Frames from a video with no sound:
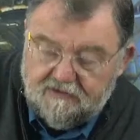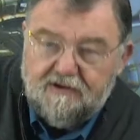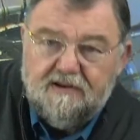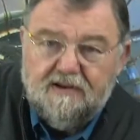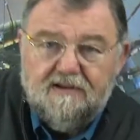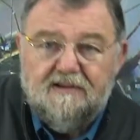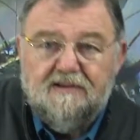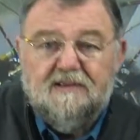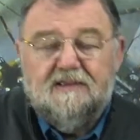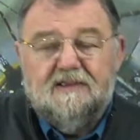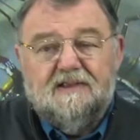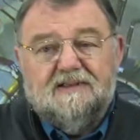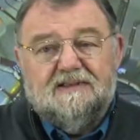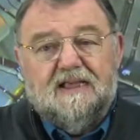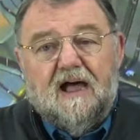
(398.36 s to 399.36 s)
a
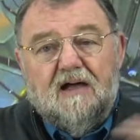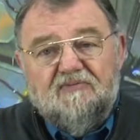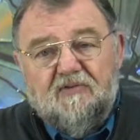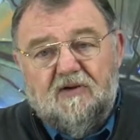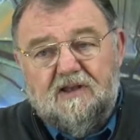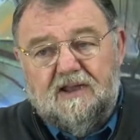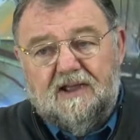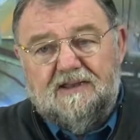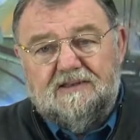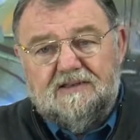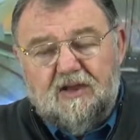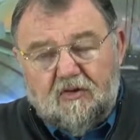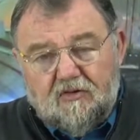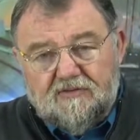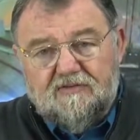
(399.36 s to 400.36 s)
thousandth of a
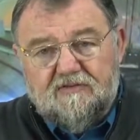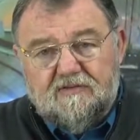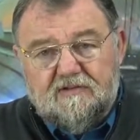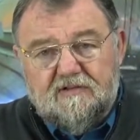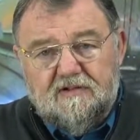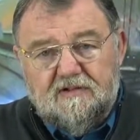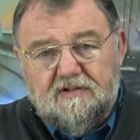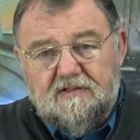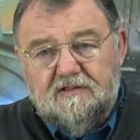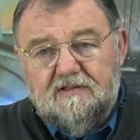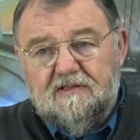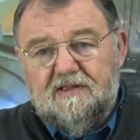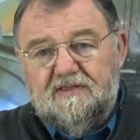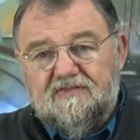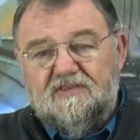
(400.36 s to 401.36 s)
mu,
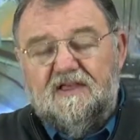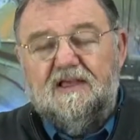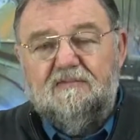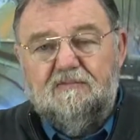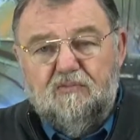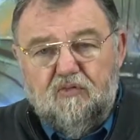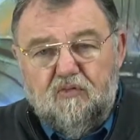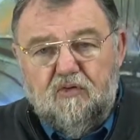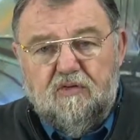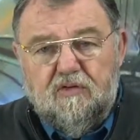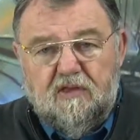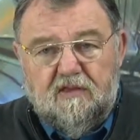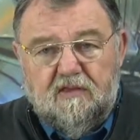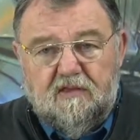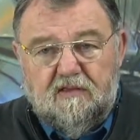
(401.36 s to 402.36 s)
and from this,
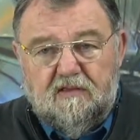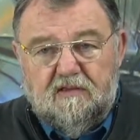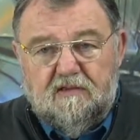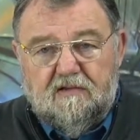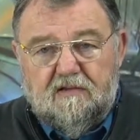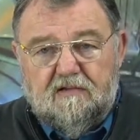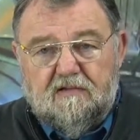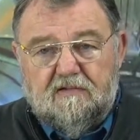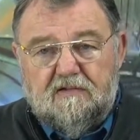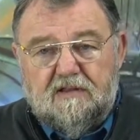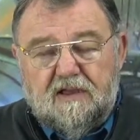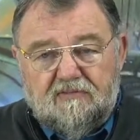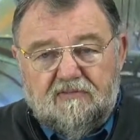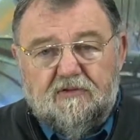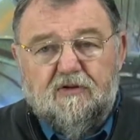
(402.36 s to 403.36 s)
a tenth.
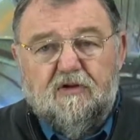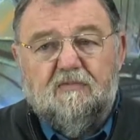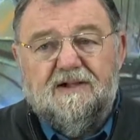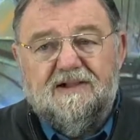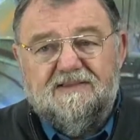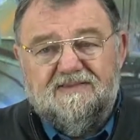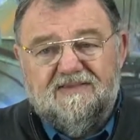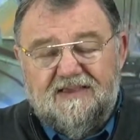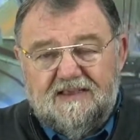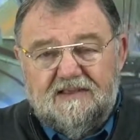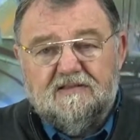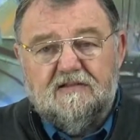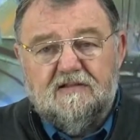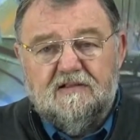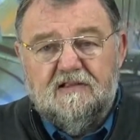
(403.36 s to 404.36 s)
That
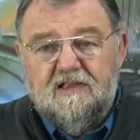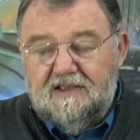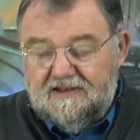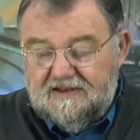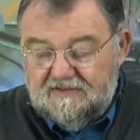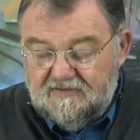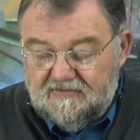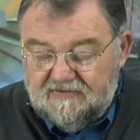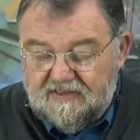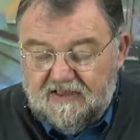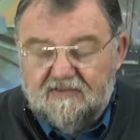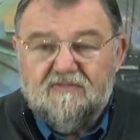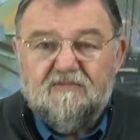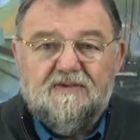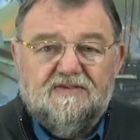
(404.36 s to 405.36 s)
is what these
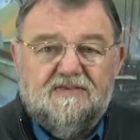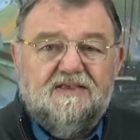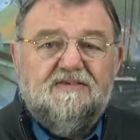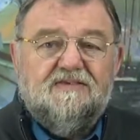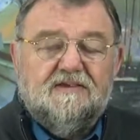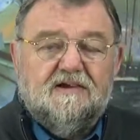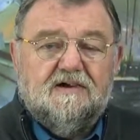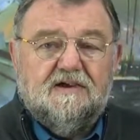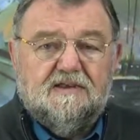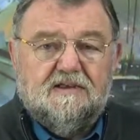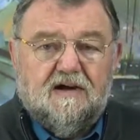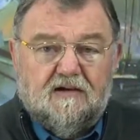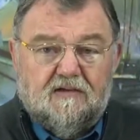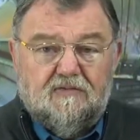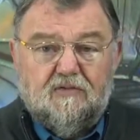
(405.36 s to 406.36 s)
devices resolute.
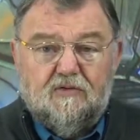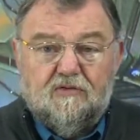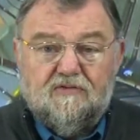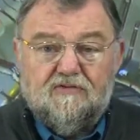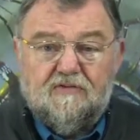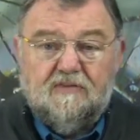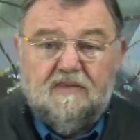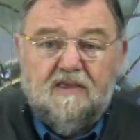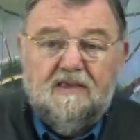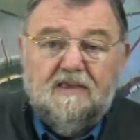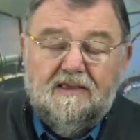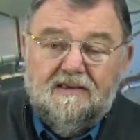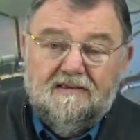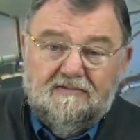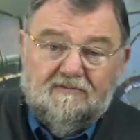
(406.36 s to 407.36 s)

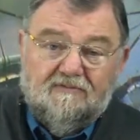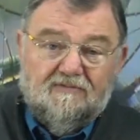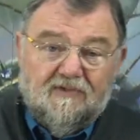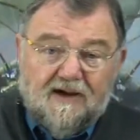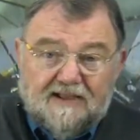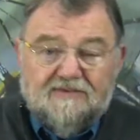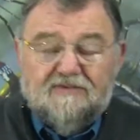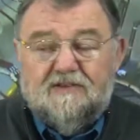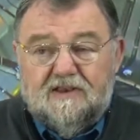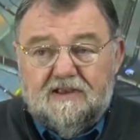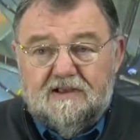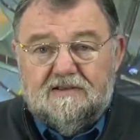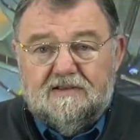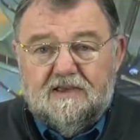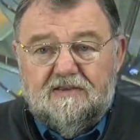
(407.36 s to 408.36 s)
Insane technique
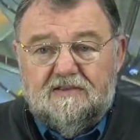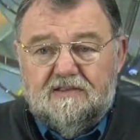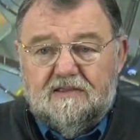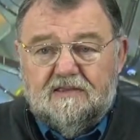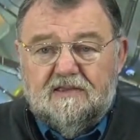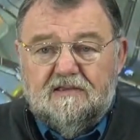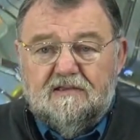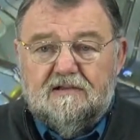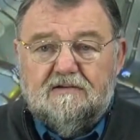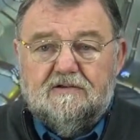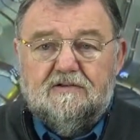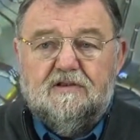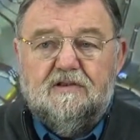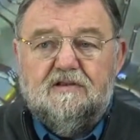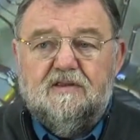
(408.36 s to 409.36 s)
and usage is
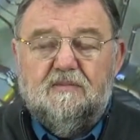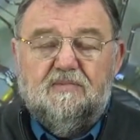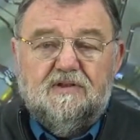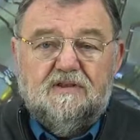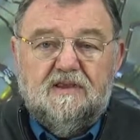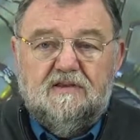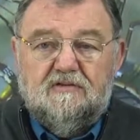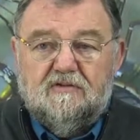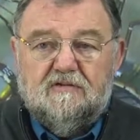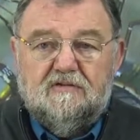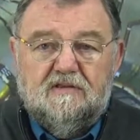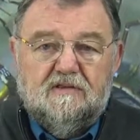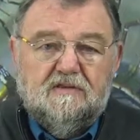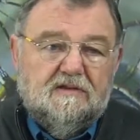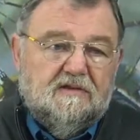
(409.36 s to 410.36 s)
so child
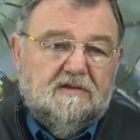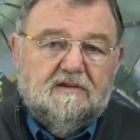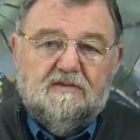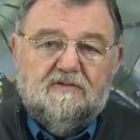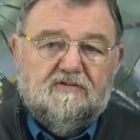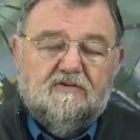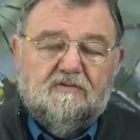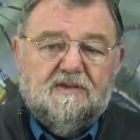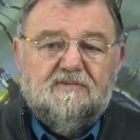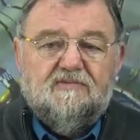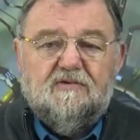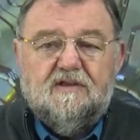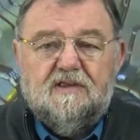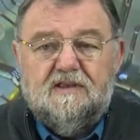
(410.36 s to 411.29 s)
easy, I was thrilled.